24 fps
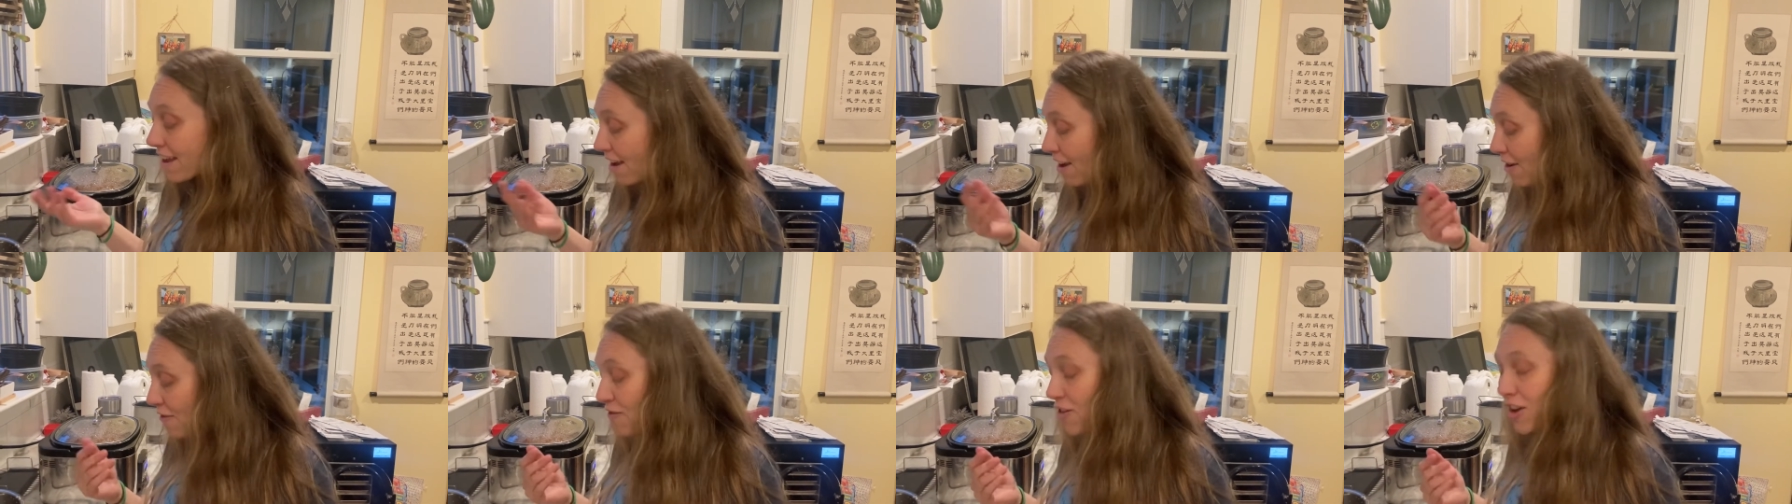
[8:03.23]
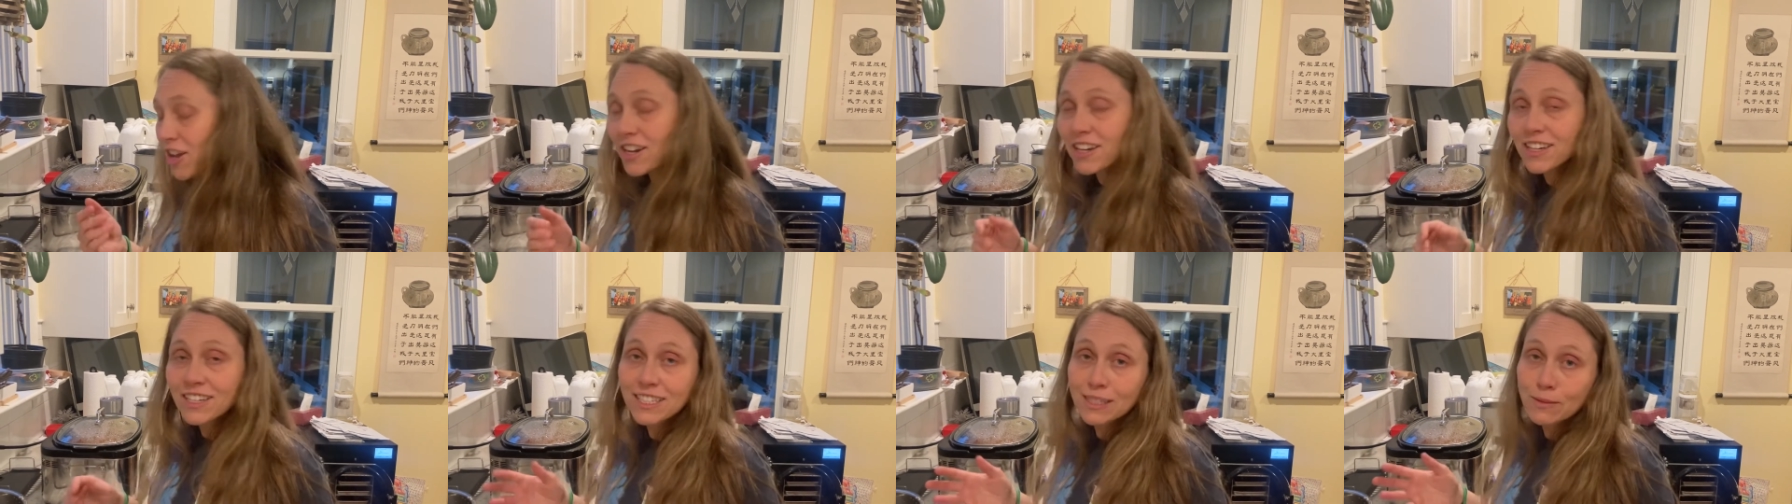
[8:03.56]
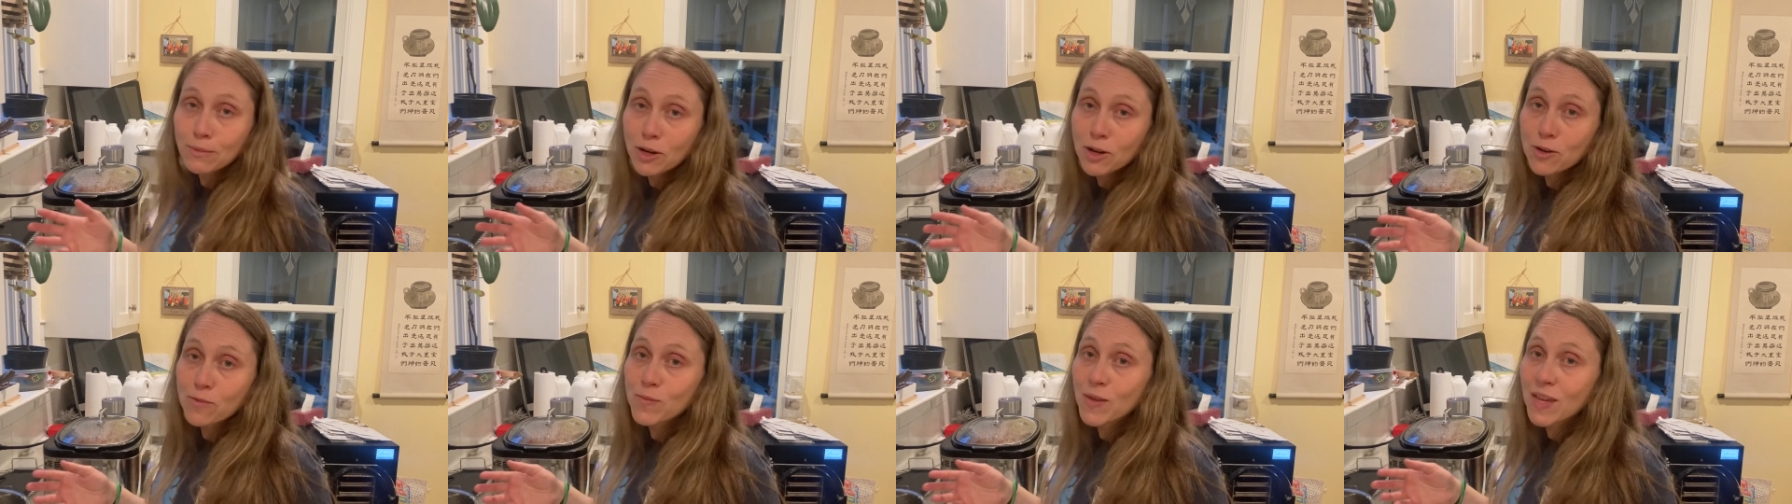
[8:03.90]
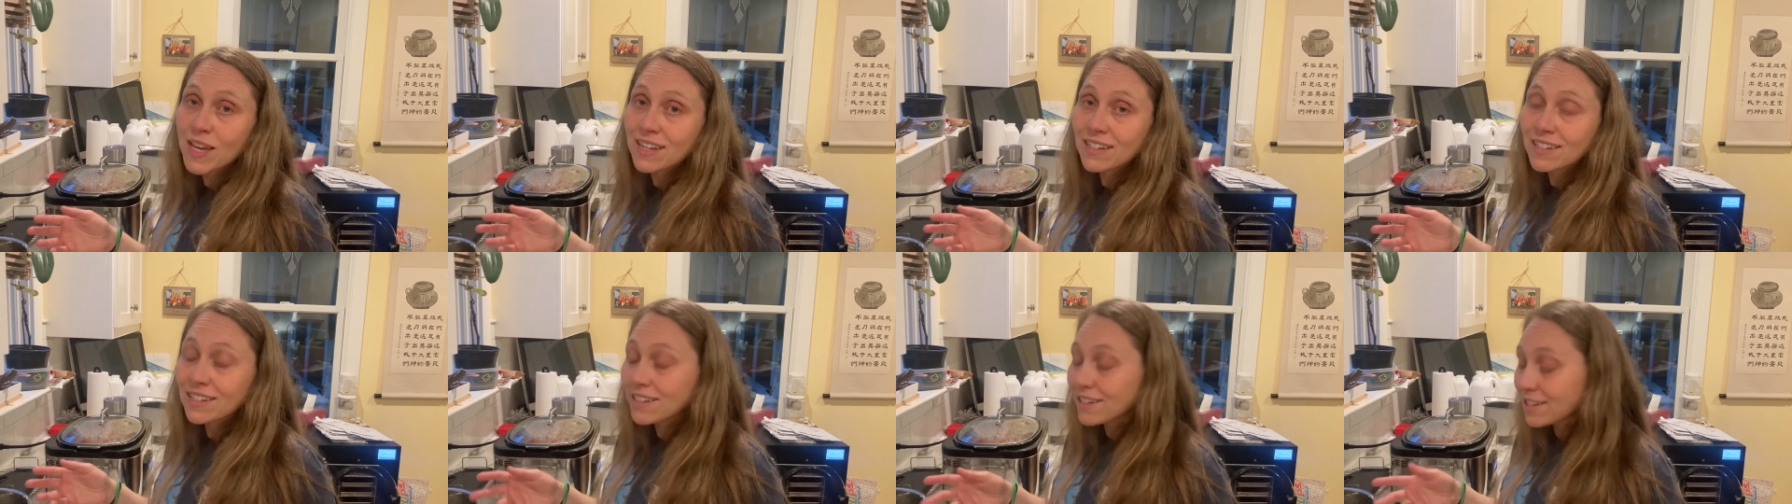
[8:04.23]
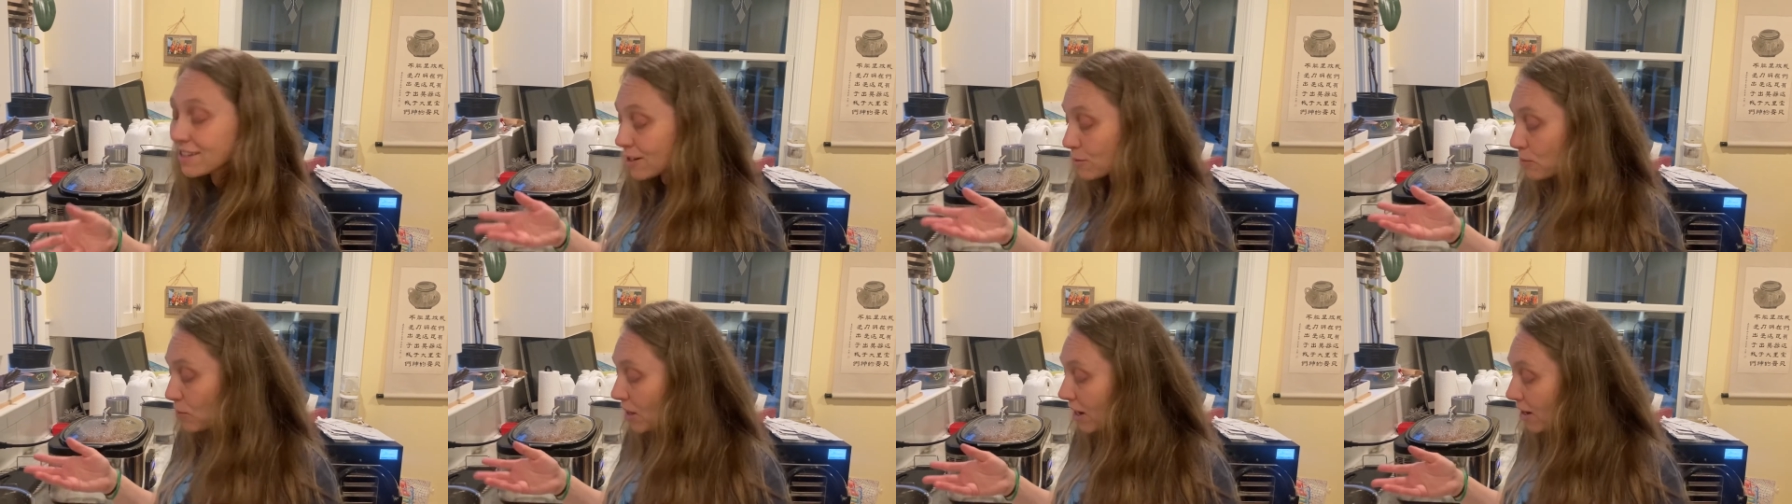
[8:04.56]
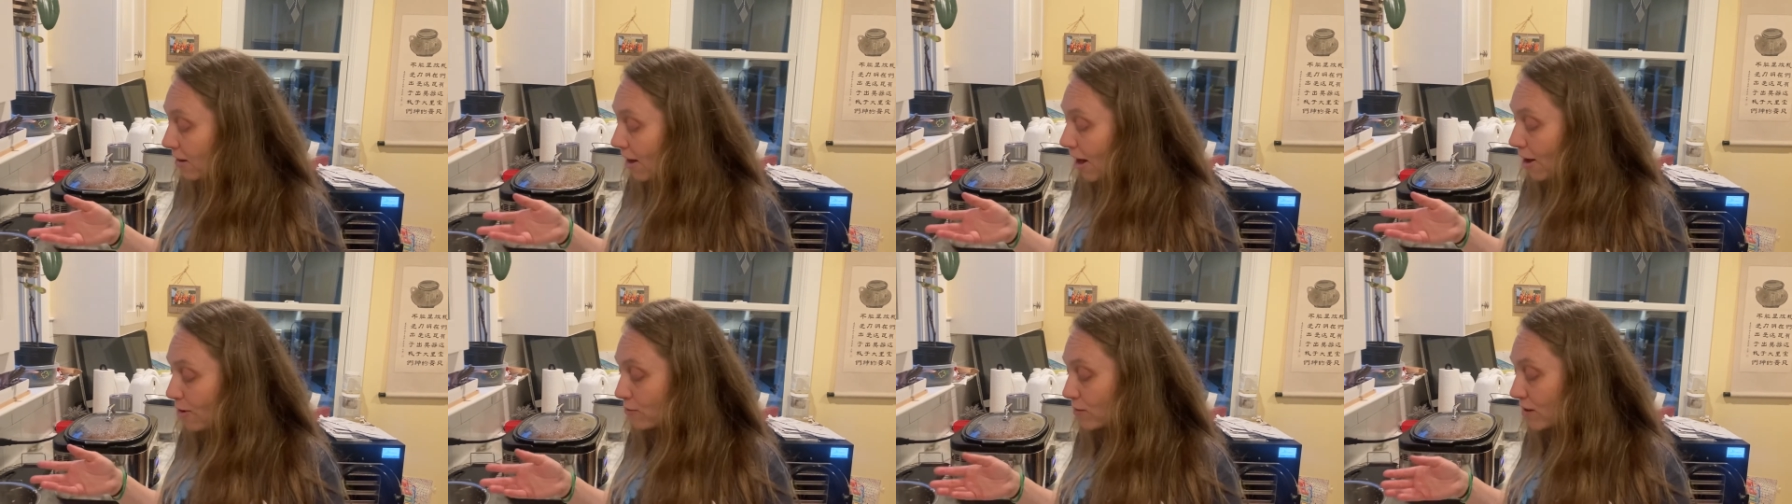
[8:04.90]
a fun experiment to play
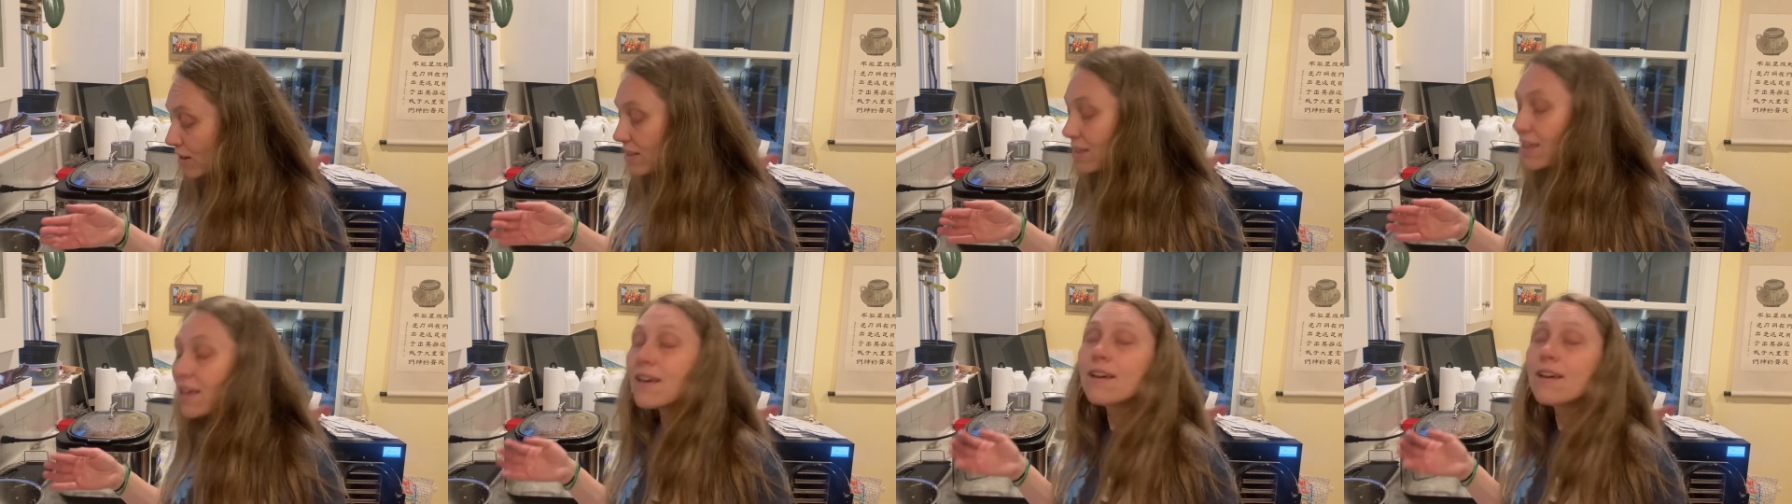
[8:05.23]
around with,